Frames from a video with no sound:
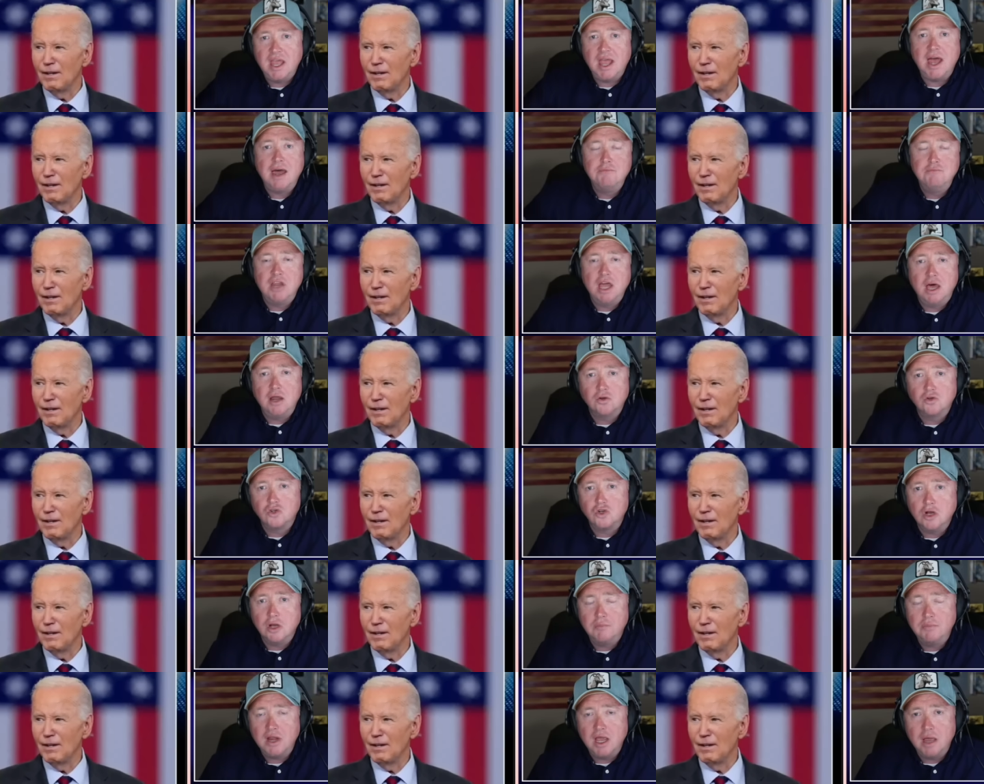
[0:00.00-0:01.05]
Speaker 1: I'm Donald
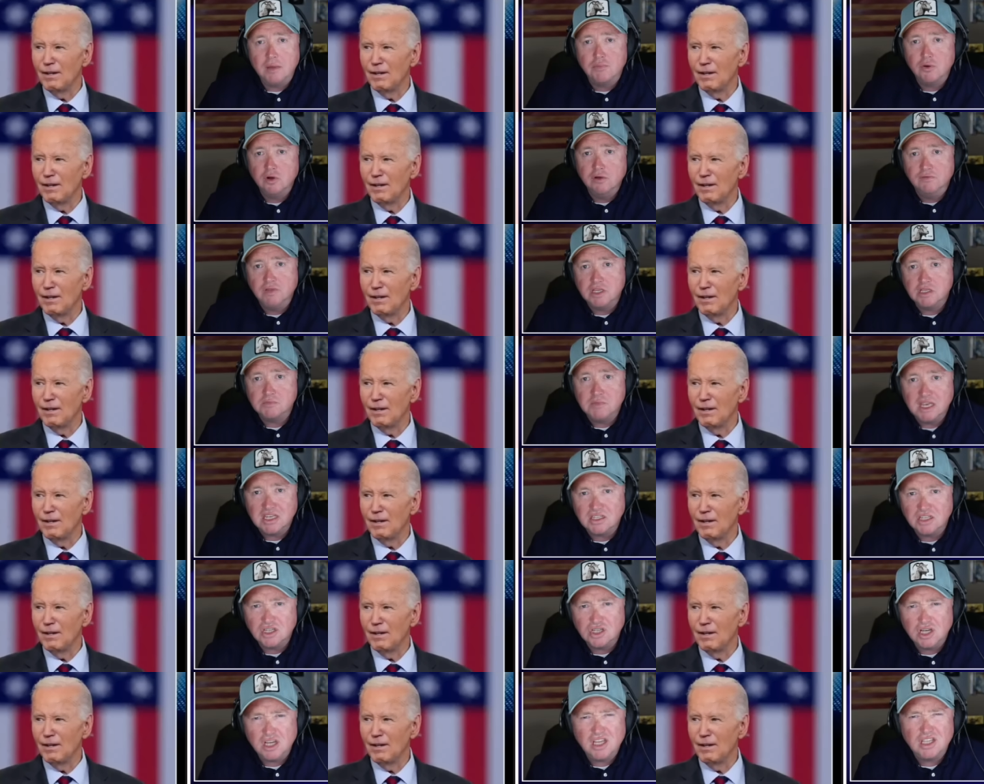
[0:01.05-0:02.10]
Trump and I approve this
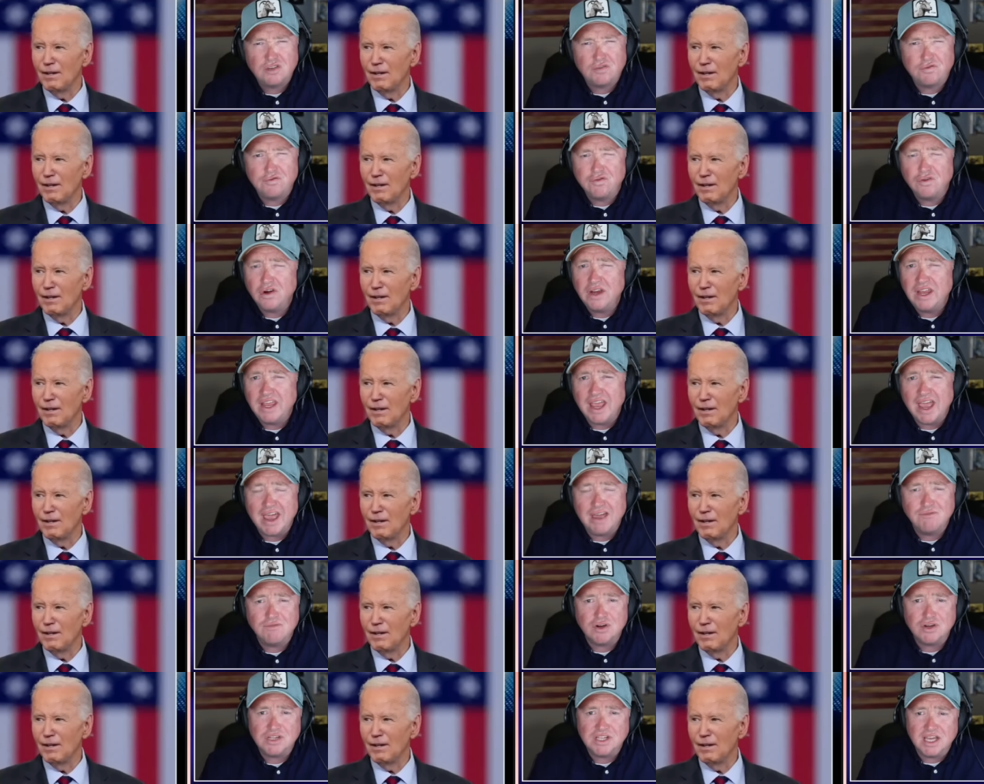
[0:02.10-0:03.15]
message. It's free
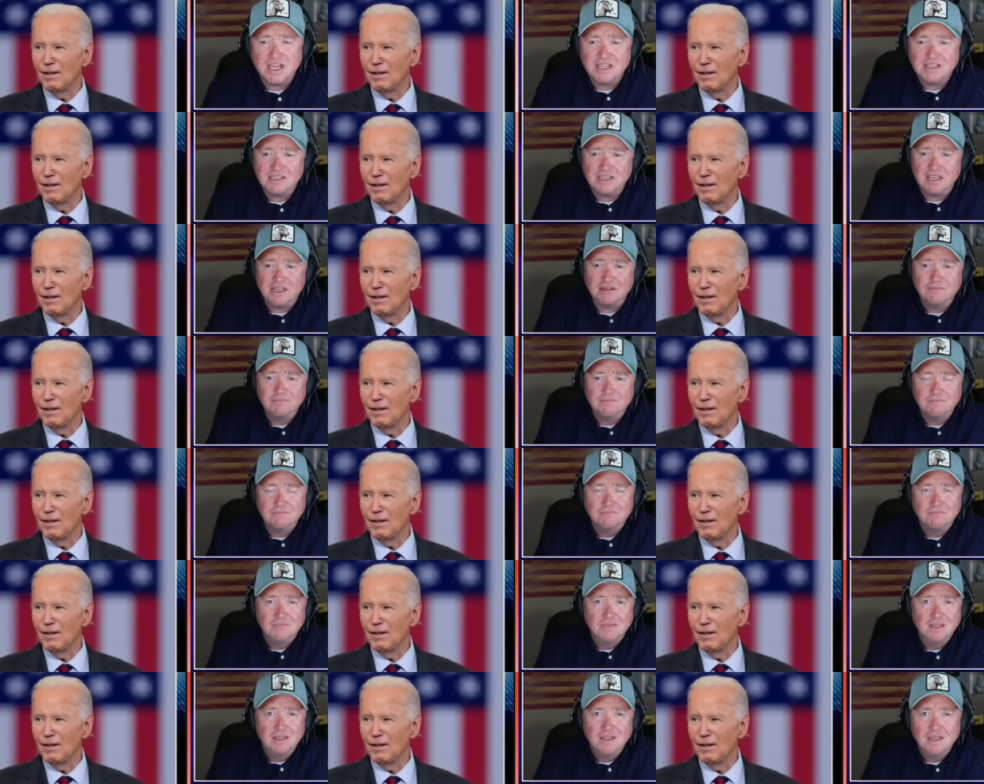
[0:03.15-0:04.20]
advertising.
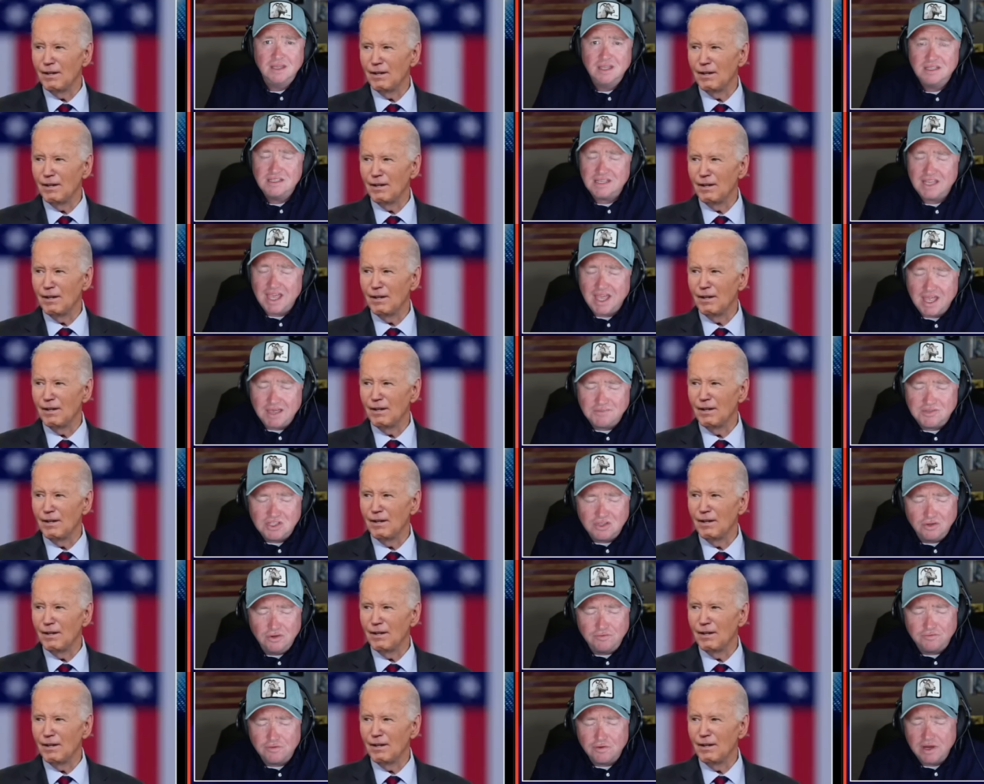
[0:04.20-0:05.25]
It's
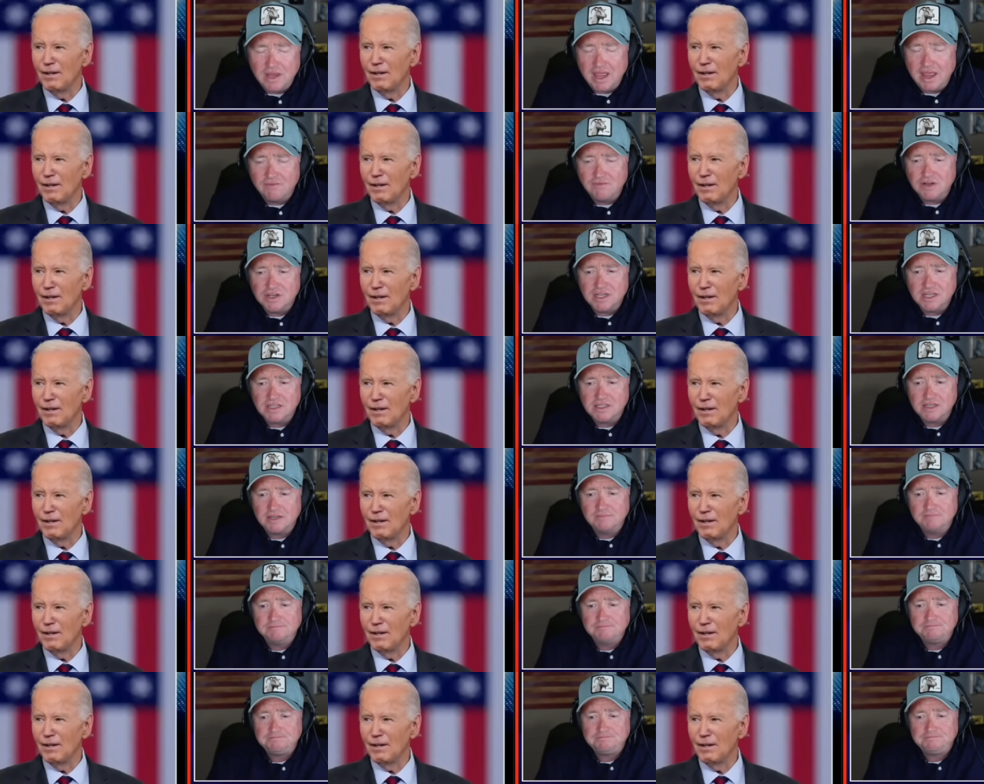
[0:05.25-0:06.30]
absolute free advertising.
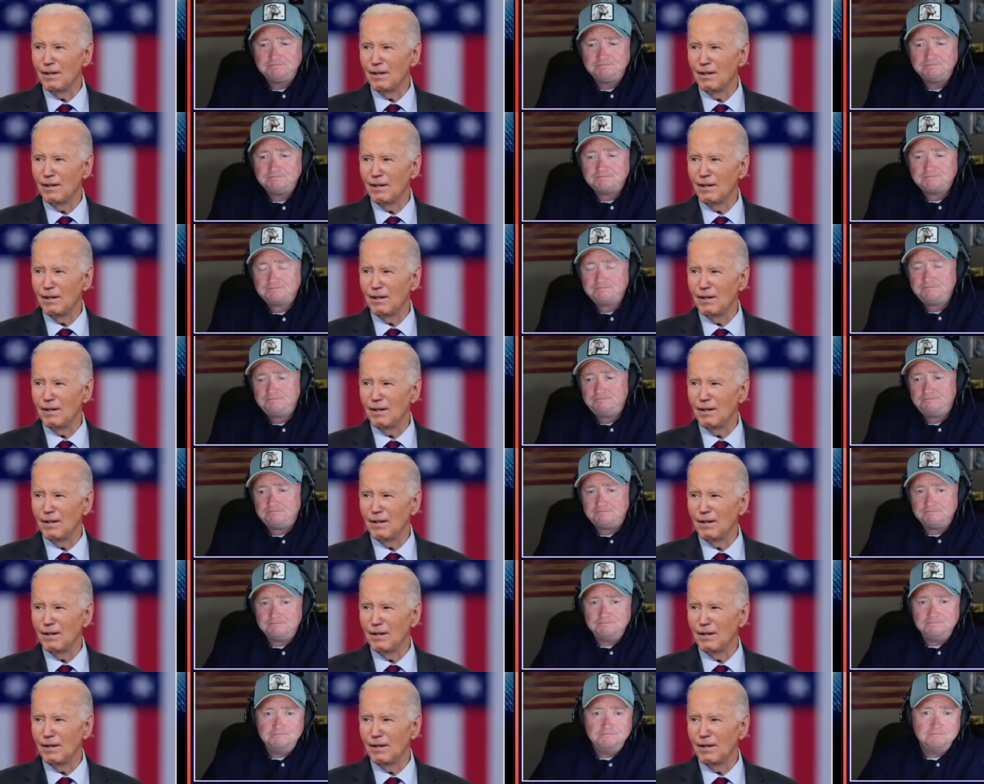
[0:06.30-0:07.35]
I think I'm going to go
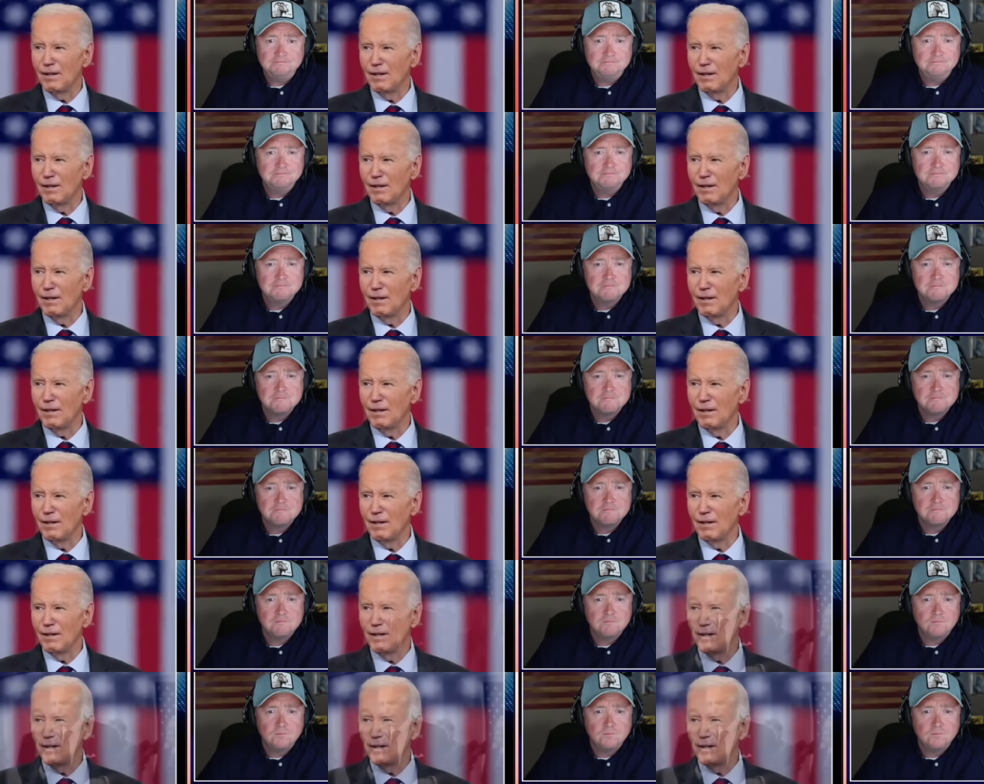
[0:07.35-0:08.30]
stand in line and